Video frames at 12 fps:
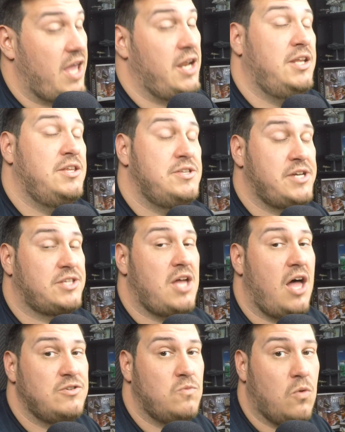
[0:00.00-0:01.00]
And in the
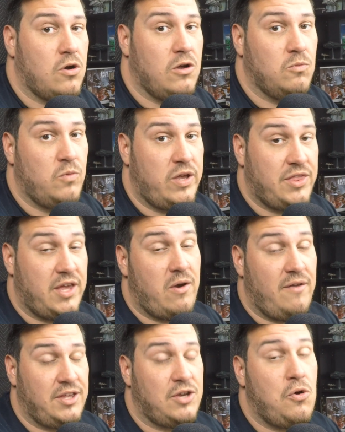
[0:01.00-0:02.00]
technology world, we think of
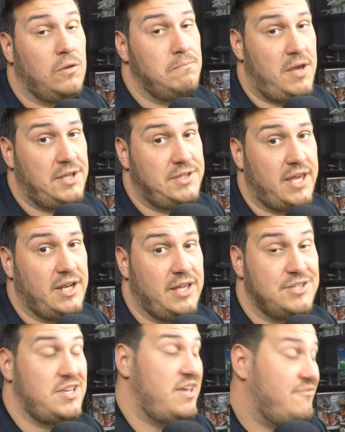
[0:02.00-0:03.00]
everything called metadata.
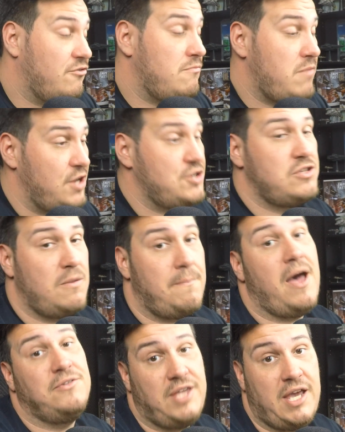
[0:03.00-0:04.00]
It's information
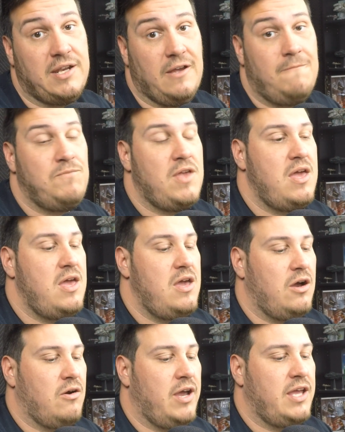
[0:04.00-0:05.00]
about data.
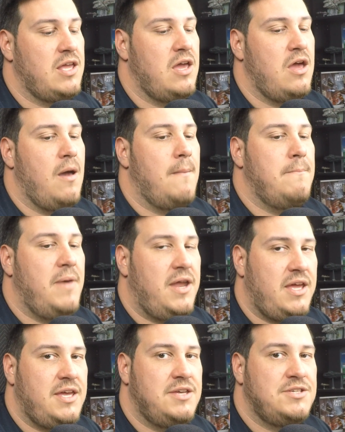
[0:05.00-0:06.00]
All right. Meta
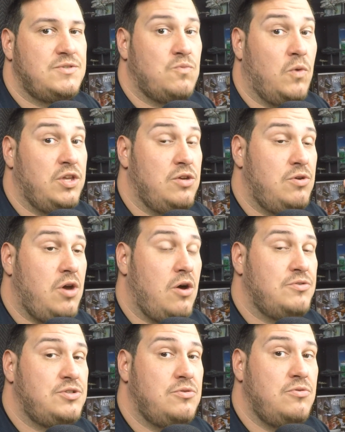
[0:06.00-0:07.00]
is when you go
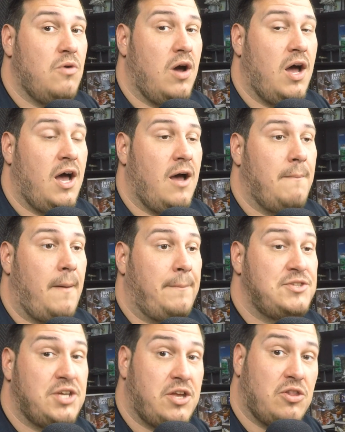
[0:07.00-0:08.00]
to a
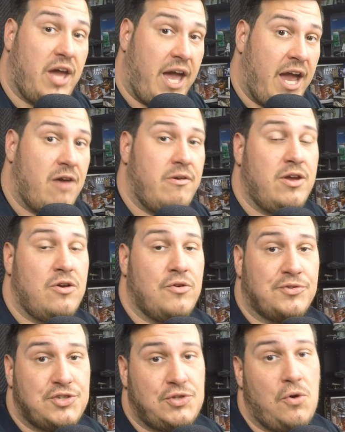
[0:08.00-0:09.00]
particular area or
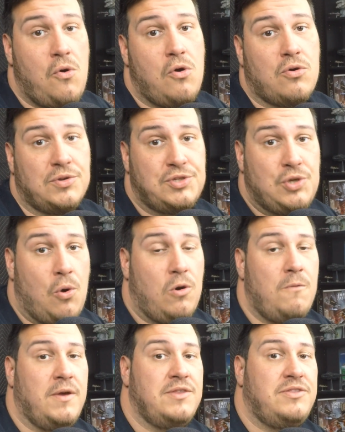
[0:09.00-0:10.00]
store or
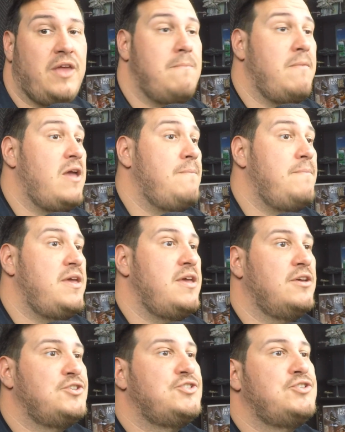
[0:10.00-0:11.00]
tournament, they may be
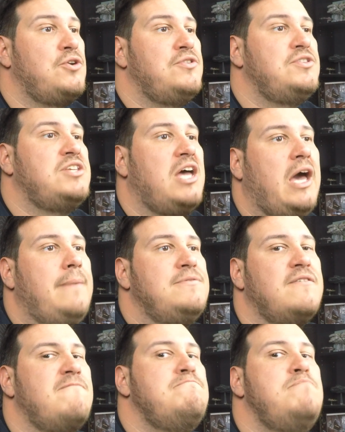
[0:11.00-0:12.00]
certain types
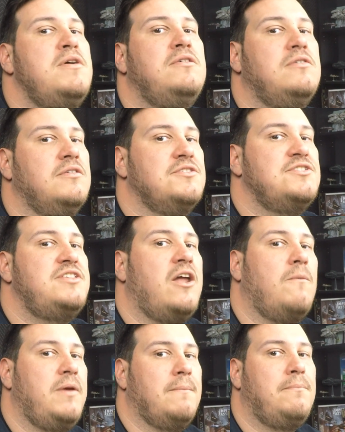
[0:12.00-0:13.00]
of builds that
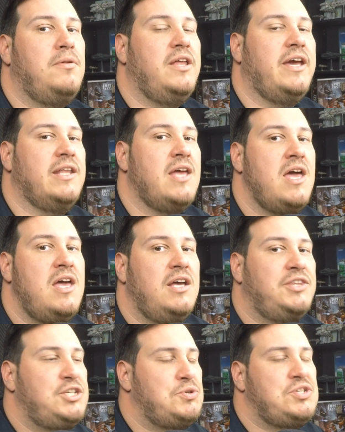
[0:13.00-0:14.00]
are being played.
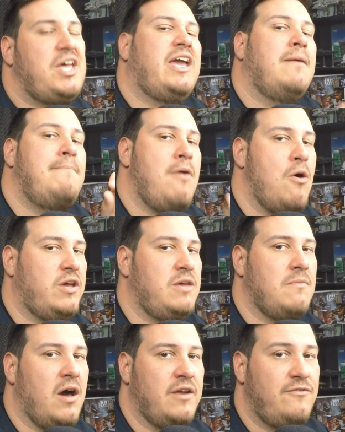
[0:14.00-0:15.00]
This was like in
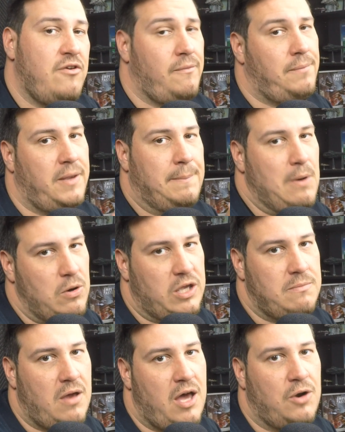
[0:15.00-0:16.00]
Pokemon. If you ever played
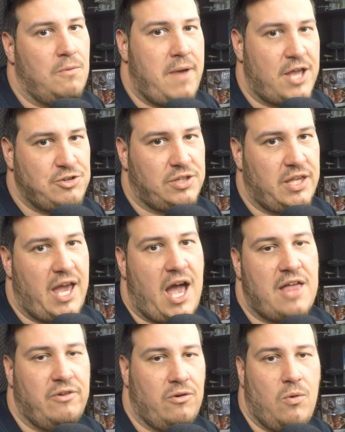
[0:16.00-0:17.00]
Pokemon or Magic the
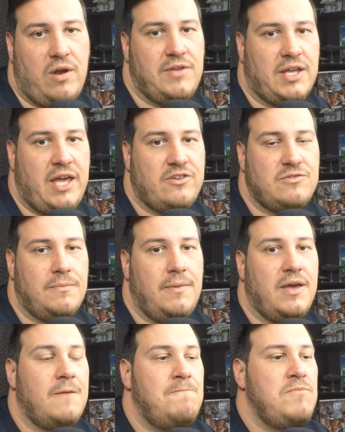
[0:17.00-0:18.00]
Gathering or whatever the case may
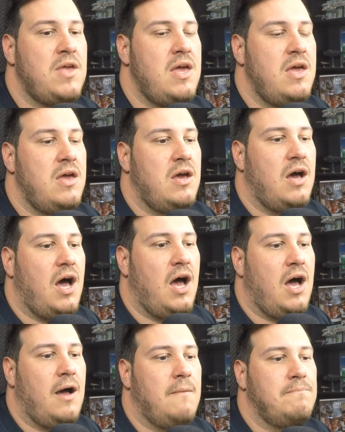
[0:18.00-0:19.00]
be,
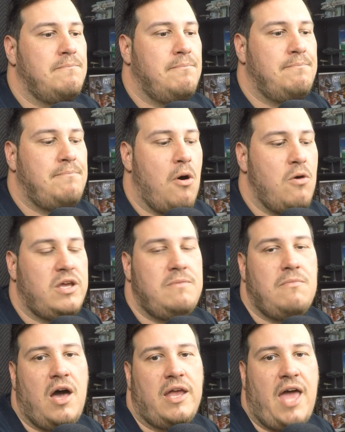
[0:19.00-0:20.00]

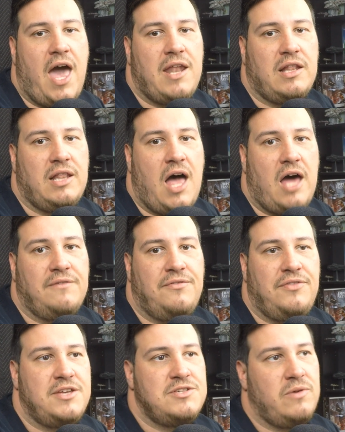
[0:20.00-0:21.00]
Pokemon had a lot of
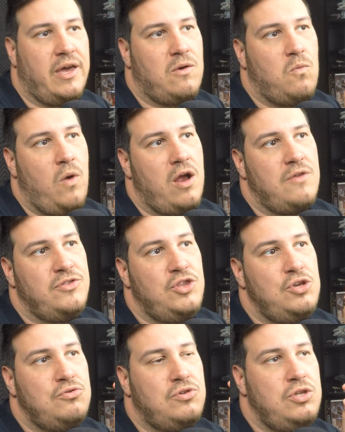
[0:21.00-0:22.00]
things like where
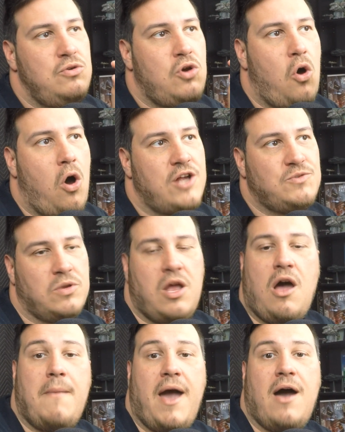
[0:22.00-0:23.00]
new cards would
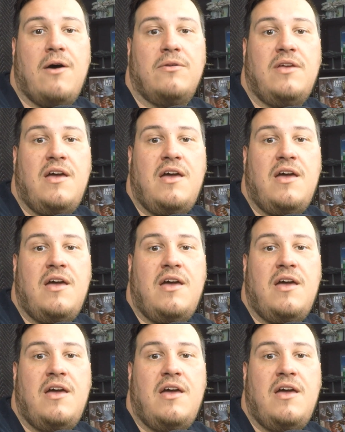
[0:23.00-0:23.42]
come out,